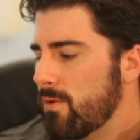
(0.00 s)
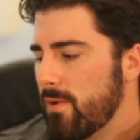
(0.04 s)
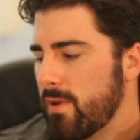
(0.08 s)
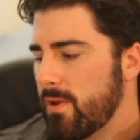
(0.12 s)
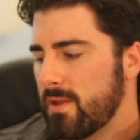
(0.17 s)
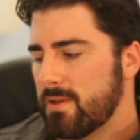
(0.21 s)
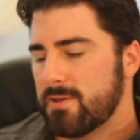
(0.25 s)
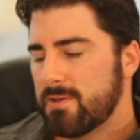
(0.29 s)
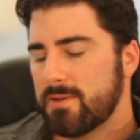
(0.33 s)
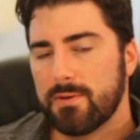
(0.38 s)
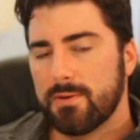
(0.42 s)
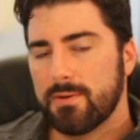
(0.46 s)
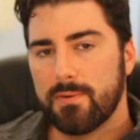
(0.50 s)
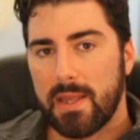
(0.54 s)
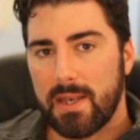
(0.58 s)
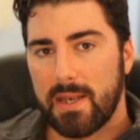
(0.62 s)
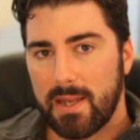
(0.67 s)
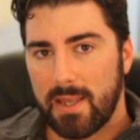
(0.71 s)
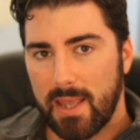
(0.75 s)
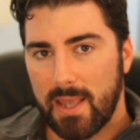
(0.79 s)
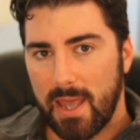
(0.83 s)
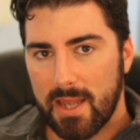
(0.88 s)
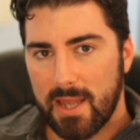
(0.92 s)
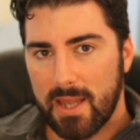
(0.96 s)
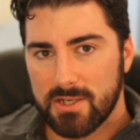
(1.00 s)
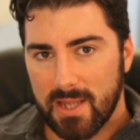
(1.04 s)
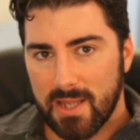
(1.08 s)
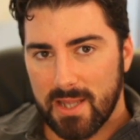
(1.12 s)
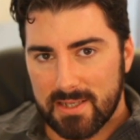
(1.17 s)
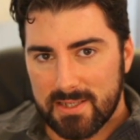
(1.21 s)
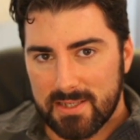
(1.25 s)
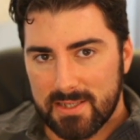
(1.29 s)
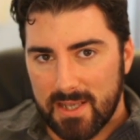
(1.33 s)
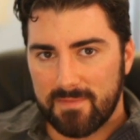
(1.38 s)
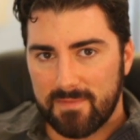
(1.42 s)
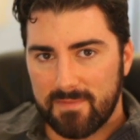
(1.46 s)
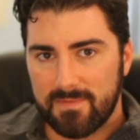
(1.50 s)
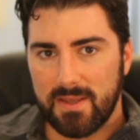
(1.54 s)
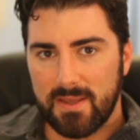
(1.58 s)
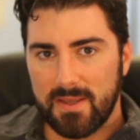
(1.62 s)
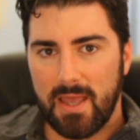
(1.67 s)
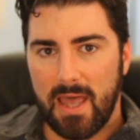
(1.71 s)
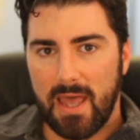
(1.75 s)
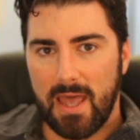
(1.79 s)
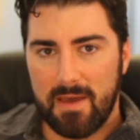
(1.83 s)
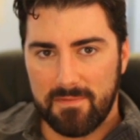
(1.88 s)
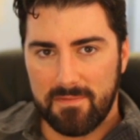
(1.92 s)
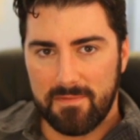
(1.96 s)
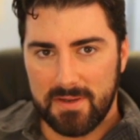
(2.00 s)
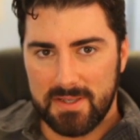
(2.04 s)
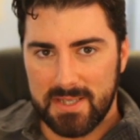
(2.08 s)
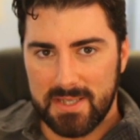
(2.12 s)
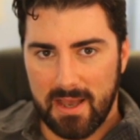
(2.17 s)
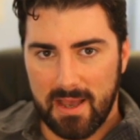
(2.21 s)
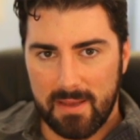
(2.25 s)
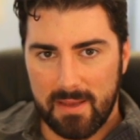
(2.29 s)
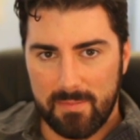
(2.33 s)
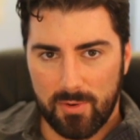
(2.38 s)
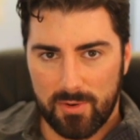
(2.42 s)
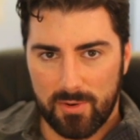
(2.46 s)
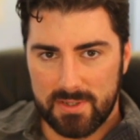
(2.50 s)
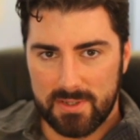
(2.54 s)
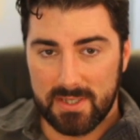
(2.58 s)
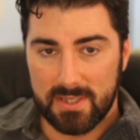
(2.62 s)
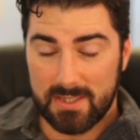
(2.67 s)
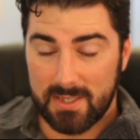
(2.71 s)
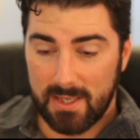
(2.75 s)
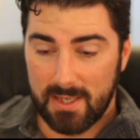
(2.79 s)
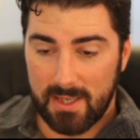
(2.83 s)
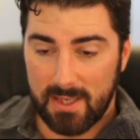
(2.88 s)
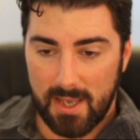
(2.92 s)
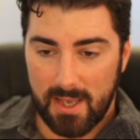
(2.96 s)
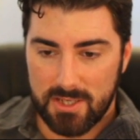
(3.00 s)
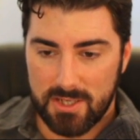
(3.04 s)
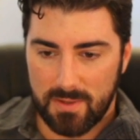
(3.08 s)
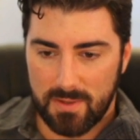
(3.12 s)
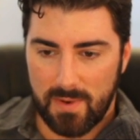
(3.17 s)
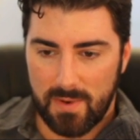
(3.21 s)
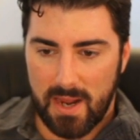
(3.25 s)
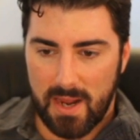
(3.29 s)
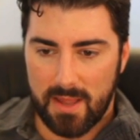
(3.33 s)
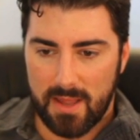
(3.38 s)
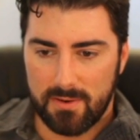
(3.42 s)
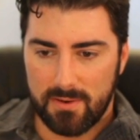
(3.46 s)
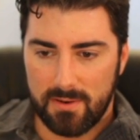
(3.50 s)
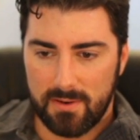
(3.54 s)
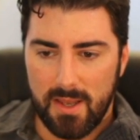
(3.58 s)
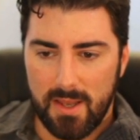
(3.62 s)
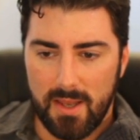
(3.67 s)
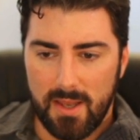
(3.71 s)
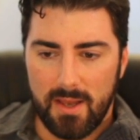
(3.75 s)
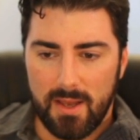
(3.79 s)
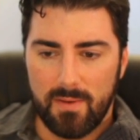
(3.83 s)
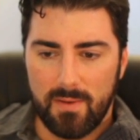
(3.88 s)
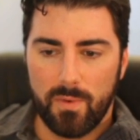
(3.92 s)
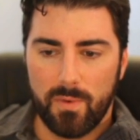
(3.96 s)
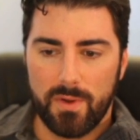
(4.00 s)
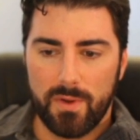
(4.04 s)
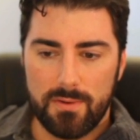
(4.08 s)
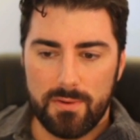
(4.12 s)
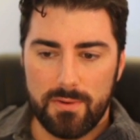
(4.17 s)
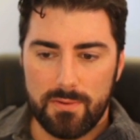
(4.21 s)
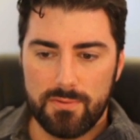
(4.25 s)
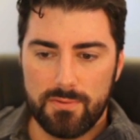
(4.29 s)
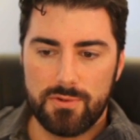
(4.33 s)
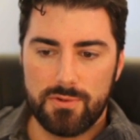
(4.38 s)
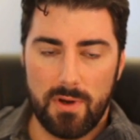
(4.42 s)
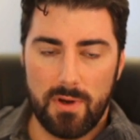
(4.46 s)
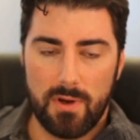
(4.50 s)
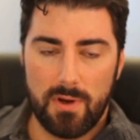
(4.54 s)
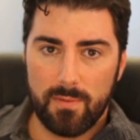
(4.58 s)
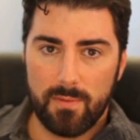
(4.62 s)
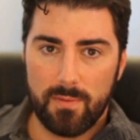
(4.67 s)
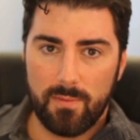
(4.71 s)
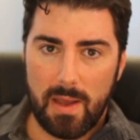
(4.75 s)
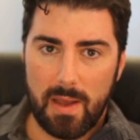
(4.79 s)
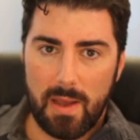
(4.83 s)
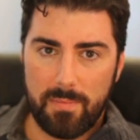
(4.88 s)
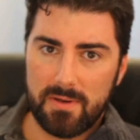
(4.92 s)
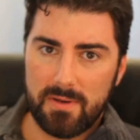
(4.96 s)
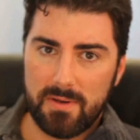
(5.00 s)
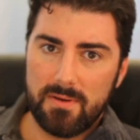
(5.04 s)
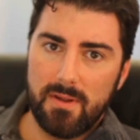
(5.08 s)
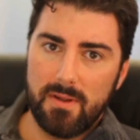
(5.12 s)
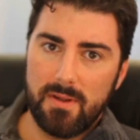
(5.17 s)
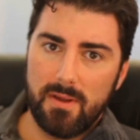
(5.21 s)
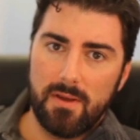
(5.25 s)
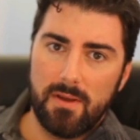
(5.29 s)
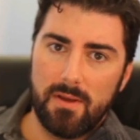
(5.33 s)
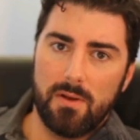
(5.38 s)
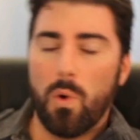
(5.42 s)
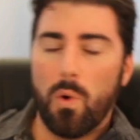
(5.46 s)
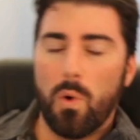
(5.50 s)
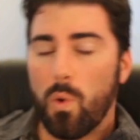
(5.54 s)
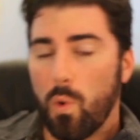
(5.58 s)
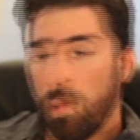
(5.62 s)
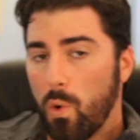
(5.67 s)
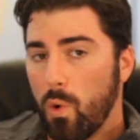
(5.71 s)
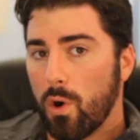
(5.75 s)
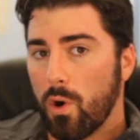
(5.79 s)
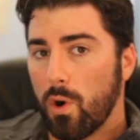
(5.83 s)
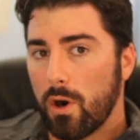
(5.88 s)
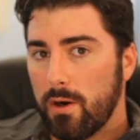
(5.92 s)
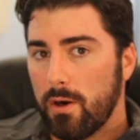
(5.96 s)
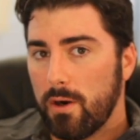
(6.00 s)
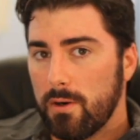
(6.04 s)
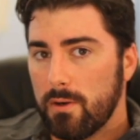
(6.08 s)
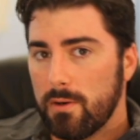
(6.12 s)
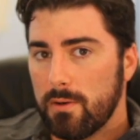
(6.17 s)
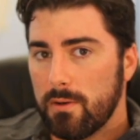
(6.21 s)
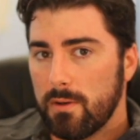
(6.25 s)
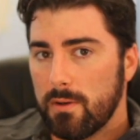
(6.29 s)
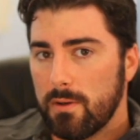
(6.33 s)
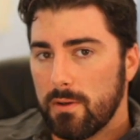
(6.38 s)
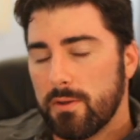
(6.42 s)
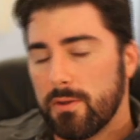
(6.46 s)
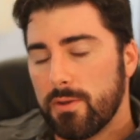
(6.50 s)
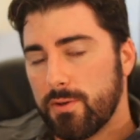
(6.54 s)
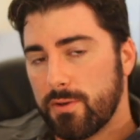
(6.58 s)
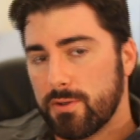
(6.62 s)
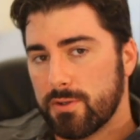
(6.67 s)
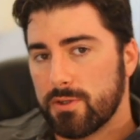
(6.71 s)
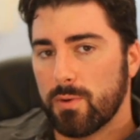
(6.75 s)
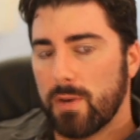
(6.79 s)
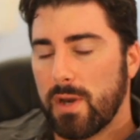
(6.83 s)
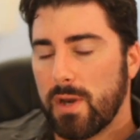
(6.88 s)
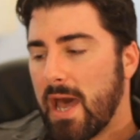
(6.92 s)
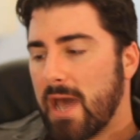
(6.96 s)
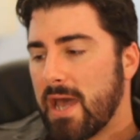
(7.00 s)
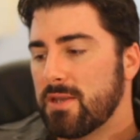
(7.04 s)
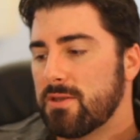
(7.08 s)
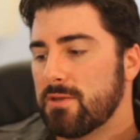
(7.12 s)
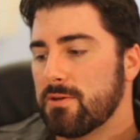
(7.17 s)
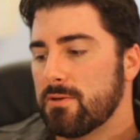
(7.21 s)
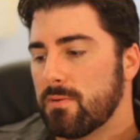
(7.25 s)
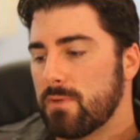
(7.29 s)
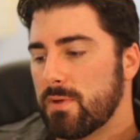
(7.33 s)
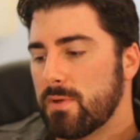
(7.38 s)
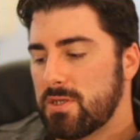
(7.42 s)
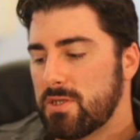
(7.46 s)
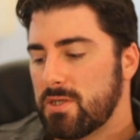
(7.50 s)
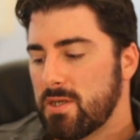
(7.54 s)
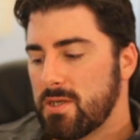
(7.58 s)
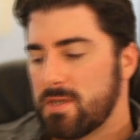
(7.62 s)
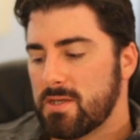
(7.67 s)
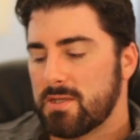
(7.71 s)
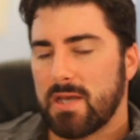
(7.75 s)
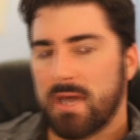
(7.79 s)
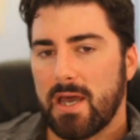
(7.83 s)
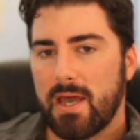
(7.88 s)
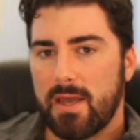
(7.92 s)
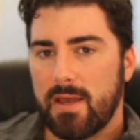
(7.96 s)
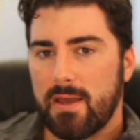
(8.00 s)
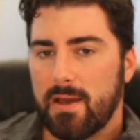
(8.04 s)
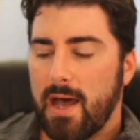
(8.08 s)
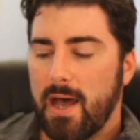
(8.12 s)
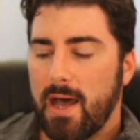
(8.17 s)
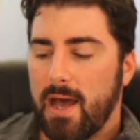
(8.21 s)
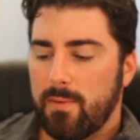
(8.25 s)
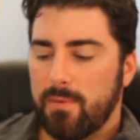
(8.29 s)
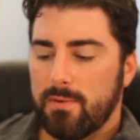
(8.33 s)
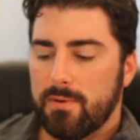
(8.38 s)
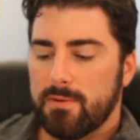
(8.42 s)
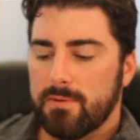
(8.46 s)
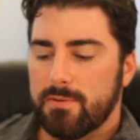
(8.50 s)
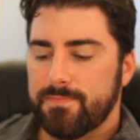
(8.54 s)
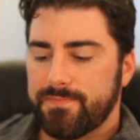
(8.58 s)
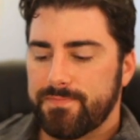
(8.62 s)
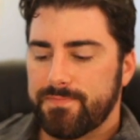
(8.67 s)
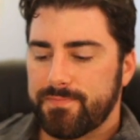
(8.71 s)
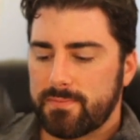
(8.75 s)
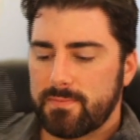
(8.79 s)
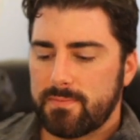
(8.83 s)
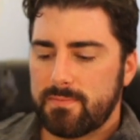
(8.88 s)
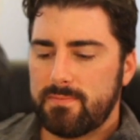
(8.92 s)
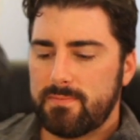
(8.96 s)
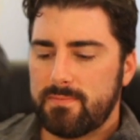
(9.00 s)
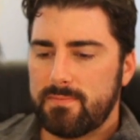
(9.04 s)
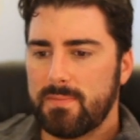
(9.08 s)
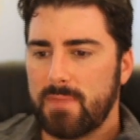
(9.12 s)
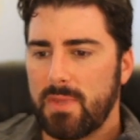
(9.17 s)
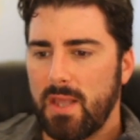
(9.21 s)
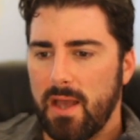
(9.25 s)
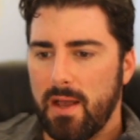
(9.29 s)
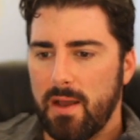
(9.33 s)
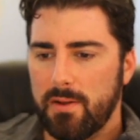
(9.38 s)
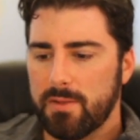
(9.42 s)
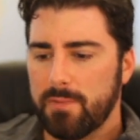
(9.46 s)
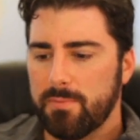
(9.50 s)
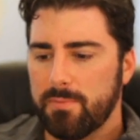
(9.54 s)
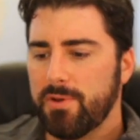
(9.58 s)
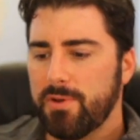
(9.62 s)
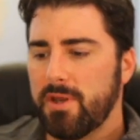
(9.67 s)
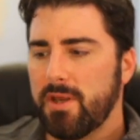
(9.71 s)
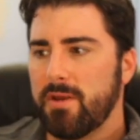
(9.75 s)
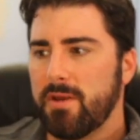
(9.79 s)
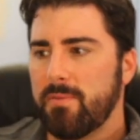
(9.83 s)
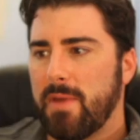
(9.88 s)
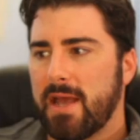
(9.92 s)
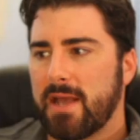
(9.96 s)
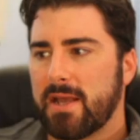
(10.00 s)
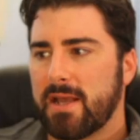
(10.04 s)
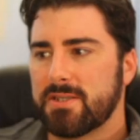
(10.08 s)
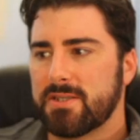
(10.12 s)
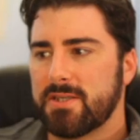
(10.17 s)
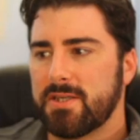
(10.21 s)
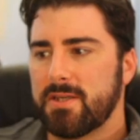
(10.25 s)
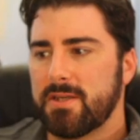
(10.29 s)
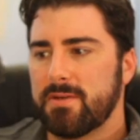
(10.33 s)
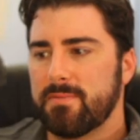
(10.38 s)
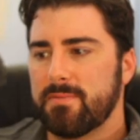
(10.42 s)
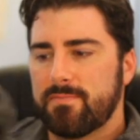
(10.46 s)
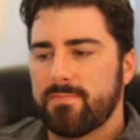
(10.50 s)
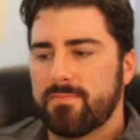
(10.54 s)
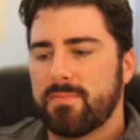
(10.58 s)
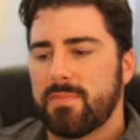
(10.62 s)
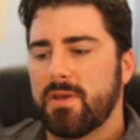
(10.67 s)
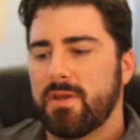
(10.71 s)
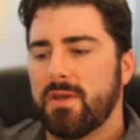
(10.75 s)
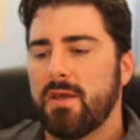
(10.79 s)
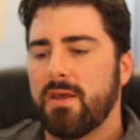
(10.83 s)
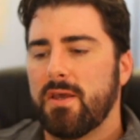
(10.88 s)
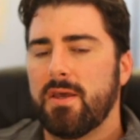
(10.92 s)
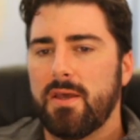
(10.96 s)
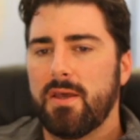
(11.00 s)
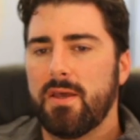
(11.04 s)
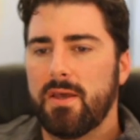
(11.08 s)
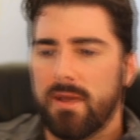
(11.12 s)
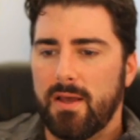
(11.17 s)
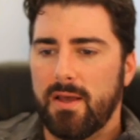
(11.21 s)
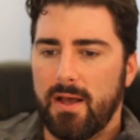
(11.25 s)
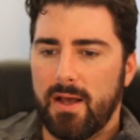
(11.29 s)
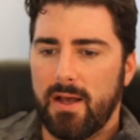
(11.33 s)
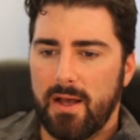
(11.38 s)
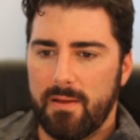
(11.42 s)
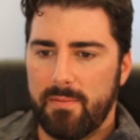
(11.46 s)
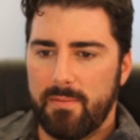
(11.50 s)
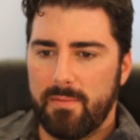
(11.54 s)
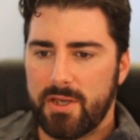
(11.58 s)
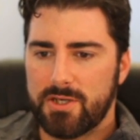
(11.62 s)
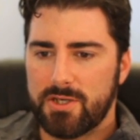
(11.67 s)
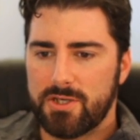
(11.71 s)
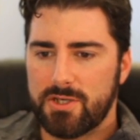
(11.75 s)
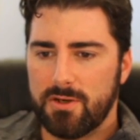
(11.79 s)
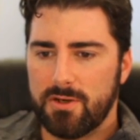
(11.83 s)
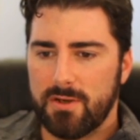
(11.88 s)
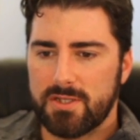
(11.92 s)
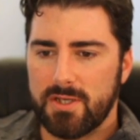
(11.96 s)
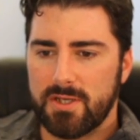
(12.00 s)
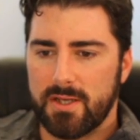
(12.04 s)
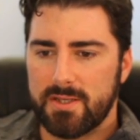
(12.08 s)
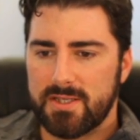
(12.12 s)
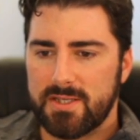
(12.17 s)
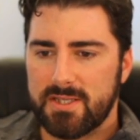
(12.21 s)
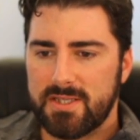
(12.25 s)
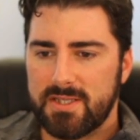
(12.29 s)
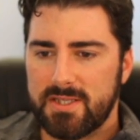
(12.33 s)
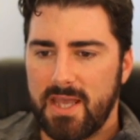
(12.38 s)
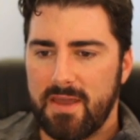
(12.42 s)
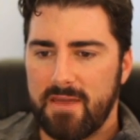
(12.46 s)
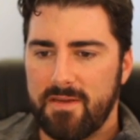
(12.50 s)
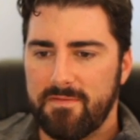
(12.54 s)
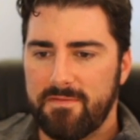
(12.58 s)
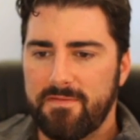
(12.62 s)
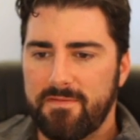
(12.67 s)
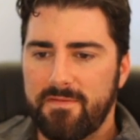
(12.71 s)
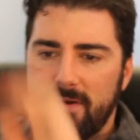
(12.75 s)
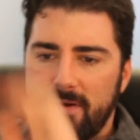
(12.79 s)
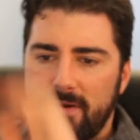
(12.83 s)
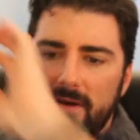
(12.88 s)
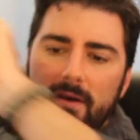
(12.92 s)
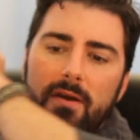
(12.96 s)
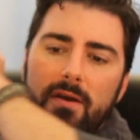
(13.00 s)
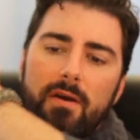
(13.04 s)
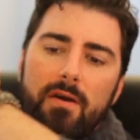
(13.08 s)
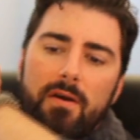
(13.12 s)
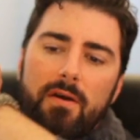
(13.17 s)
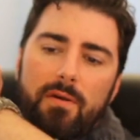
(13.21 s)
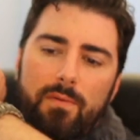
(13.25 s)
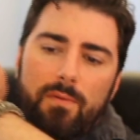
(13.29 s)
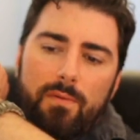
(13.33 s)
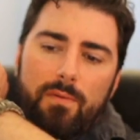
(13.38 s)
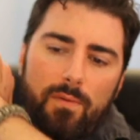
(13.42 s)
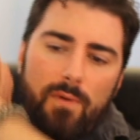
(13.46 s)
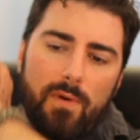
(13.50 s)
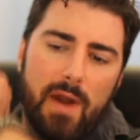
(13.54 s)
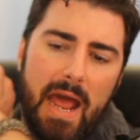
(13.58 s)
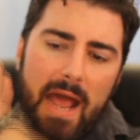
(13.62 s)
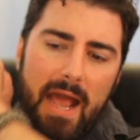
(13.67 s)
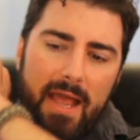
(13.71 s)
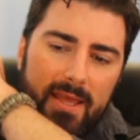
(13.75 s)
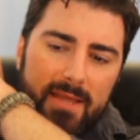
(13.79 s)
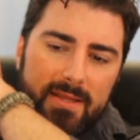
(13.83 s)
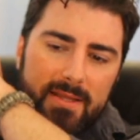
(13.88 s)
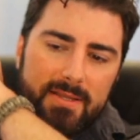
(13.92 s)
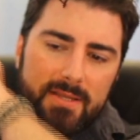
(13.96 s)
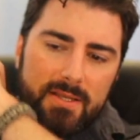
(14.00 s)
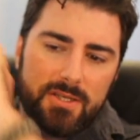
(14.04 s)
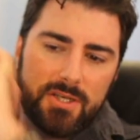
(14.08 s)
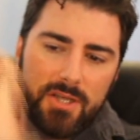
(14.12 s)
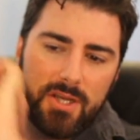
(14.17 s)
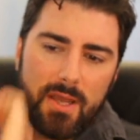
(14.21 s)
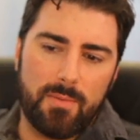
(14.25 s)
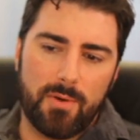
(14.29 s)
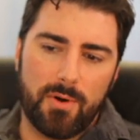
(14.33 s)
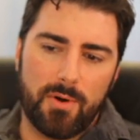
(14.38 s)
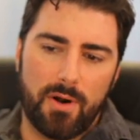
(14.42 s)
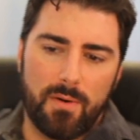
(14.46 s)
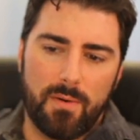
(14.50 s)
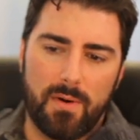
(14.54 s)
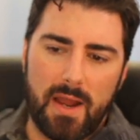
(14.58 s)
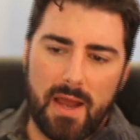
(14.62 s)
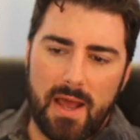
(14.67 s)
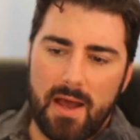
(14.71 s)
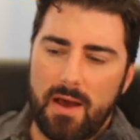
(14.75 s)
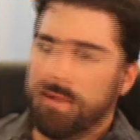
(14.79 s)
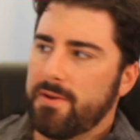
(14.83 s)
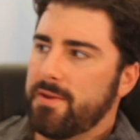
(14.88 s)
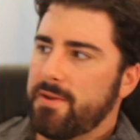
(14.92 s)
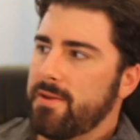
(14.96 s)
to engage that safety every time, or disengage it rather, when you draw the weapon. Or you can do what I do, which is I will put in a magazine, make sure it's on safe, rack it to chamber around,